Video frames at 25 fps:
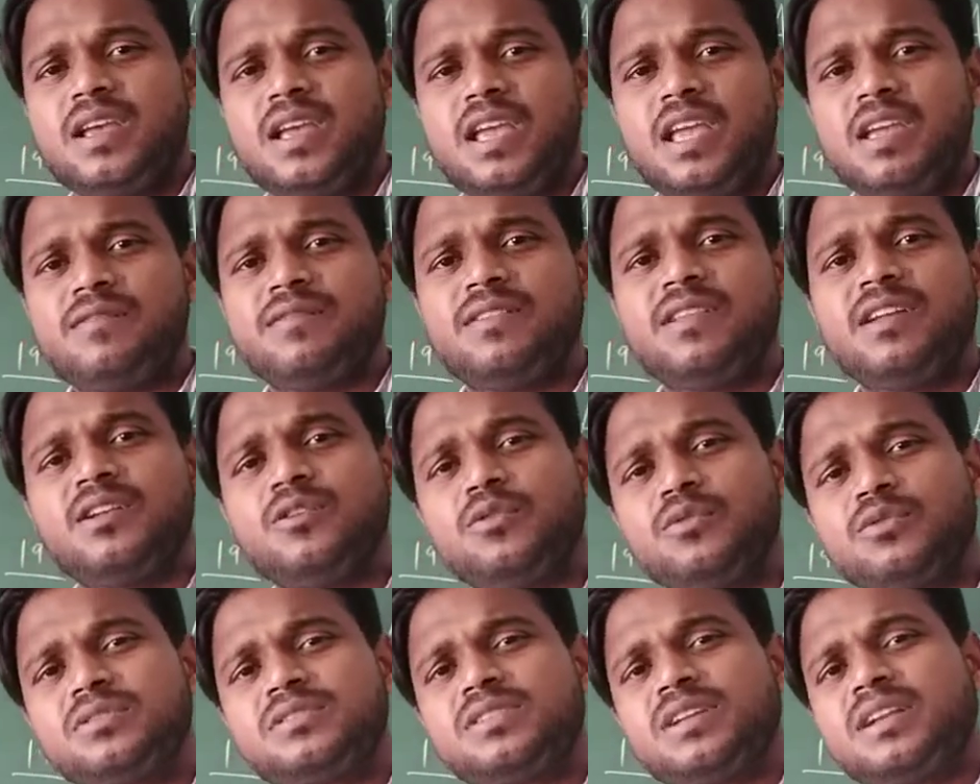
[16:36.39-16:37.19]
If they
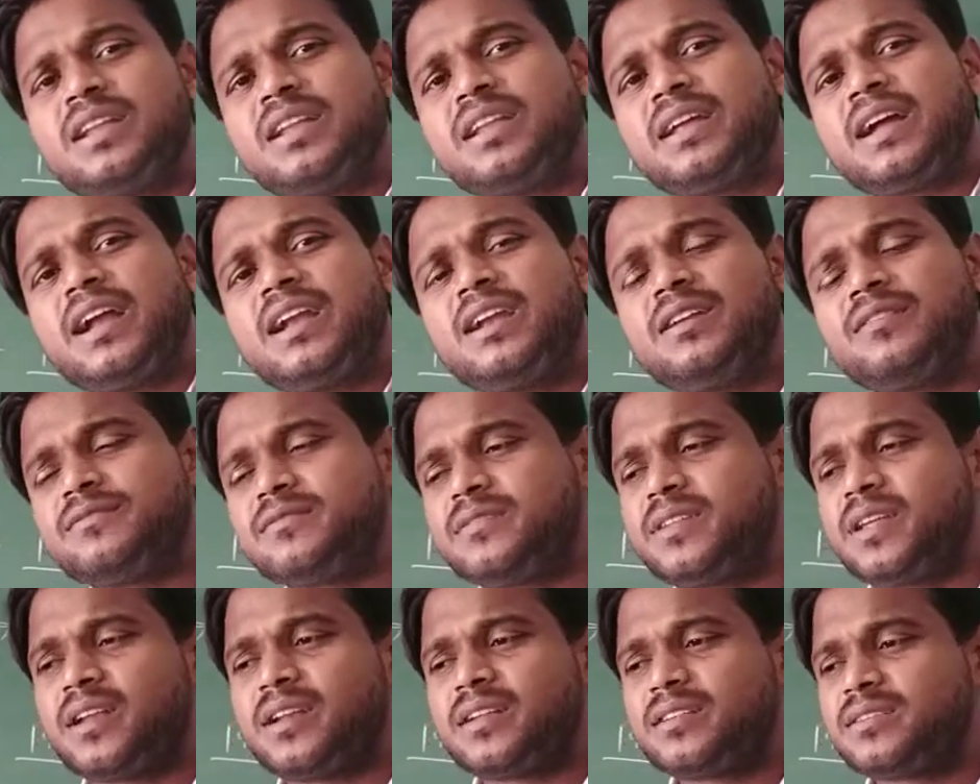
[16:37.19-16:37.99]
don't send any kind
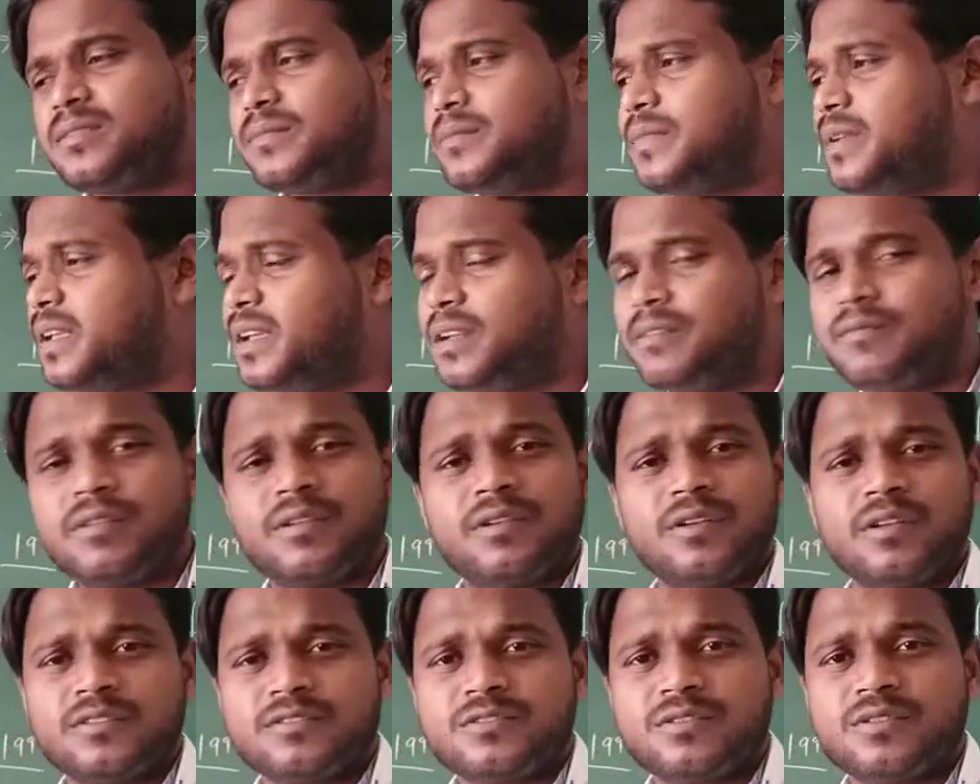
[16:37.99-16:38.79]
of terrorism here, we
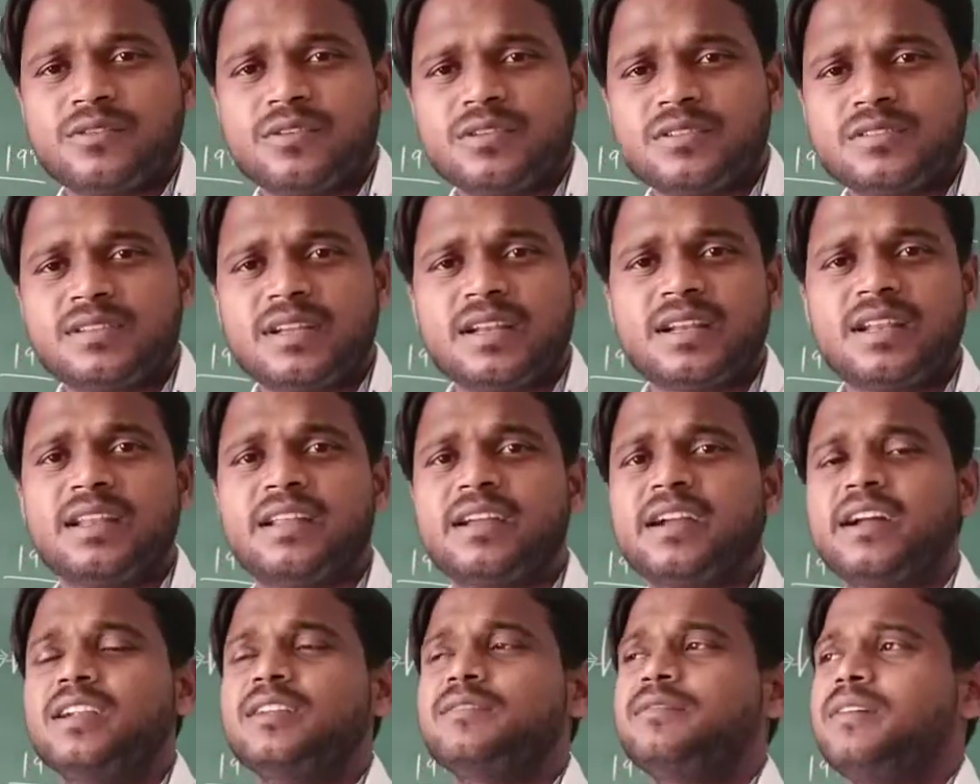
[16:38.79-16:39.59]
will also not send
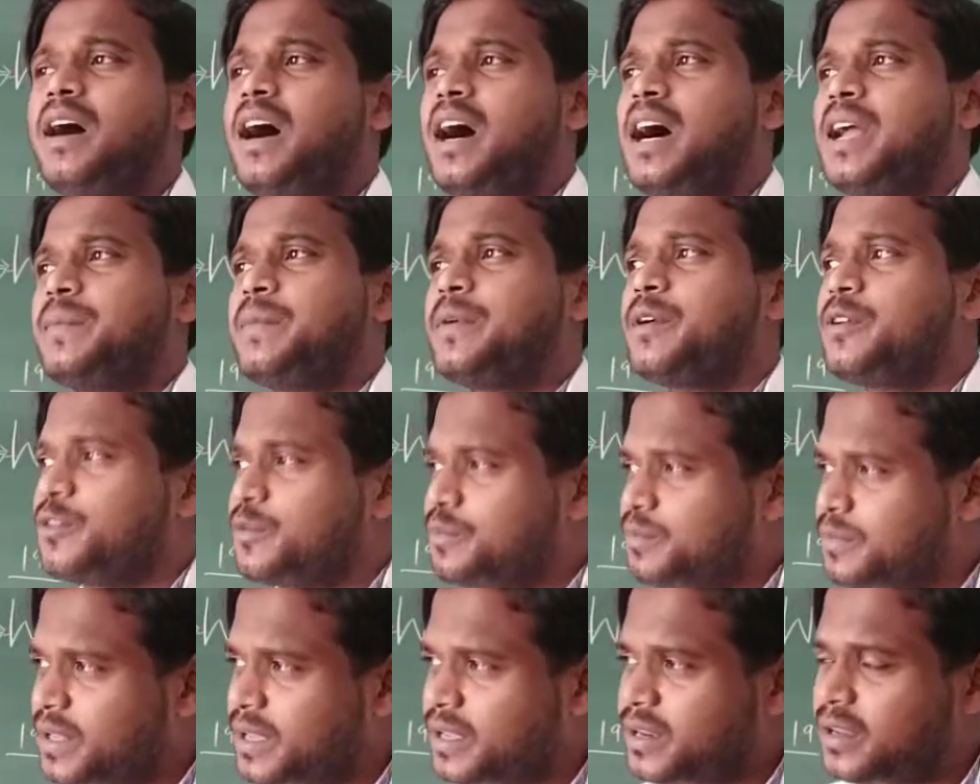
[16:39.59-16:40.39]
any kind of army
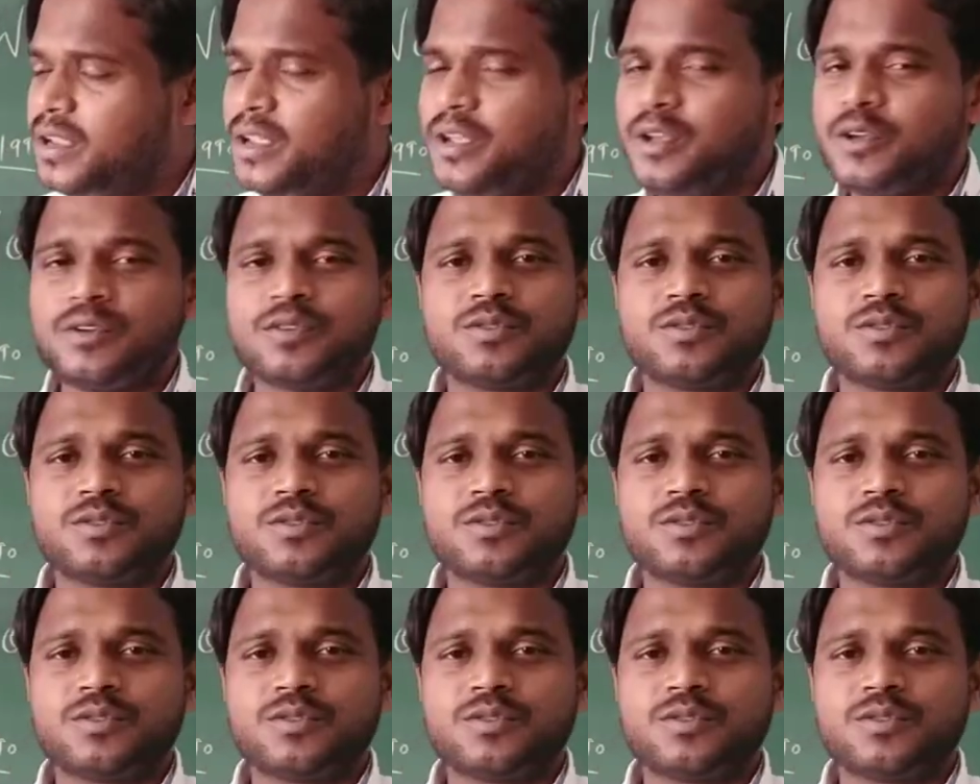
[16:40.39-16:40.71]
group there.